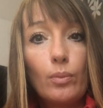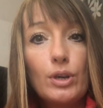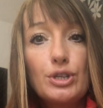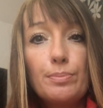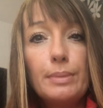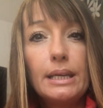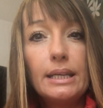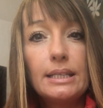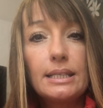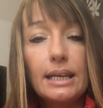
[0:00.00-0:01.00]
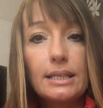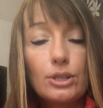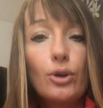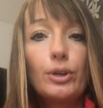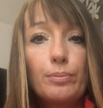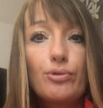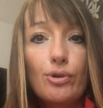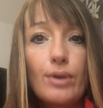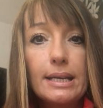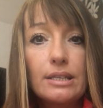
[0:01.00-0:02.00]
which means it's not a
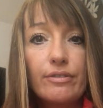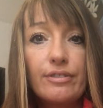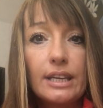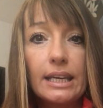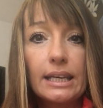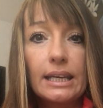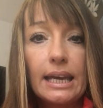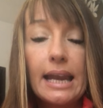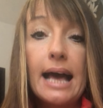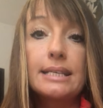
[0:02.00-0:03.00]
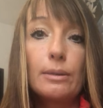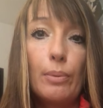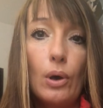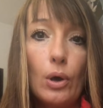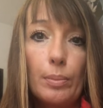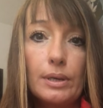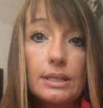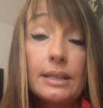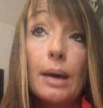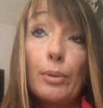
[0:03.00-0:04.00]
progressive thing. It has a purpose,
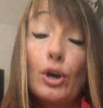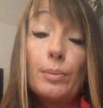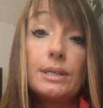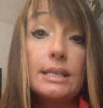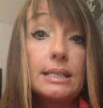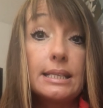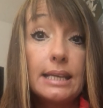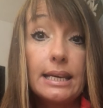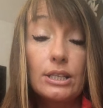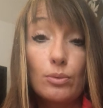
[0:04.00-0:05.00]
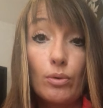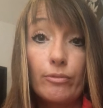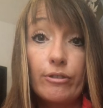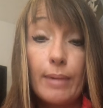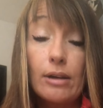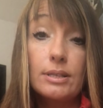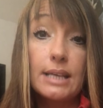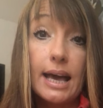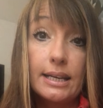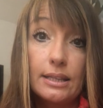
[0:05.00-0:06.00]
and that purpose is to take someone from
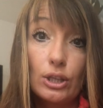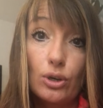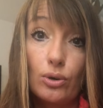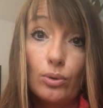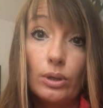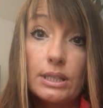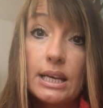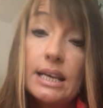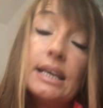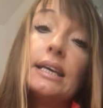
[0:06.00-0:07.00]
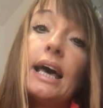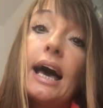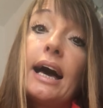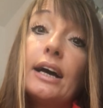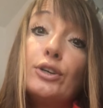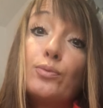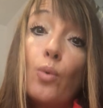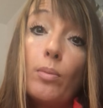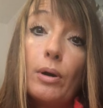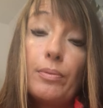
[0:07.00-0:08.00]
outside in the cold and
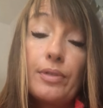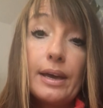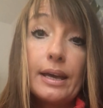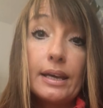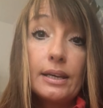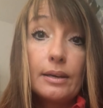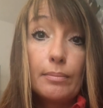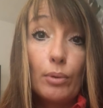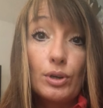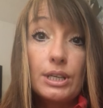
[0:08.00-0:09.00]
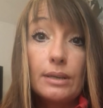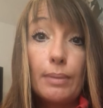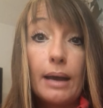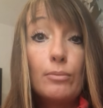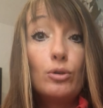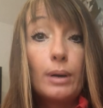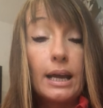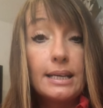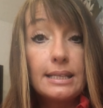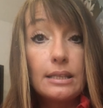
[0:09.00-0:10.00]
warm up their body by
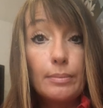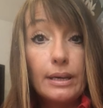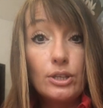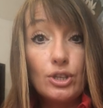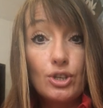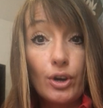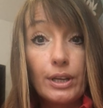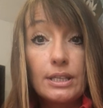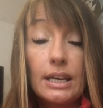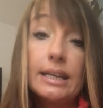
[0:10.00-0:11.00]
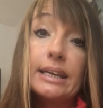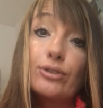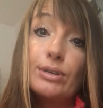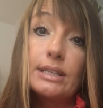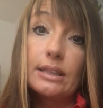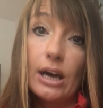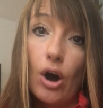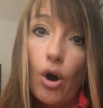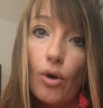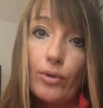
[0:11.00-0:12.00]
mobilizing the major joints and increasing their
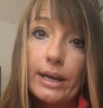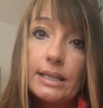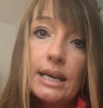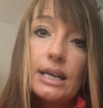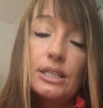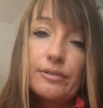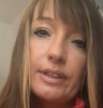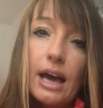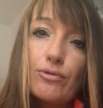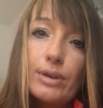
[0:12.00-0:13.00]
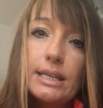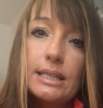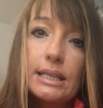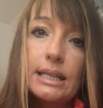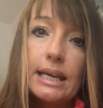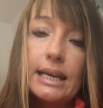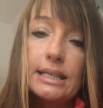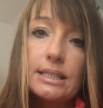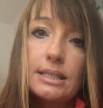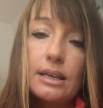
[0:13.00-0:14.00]
heart rate. So for that reason,
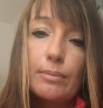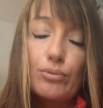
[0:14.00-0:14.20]
it's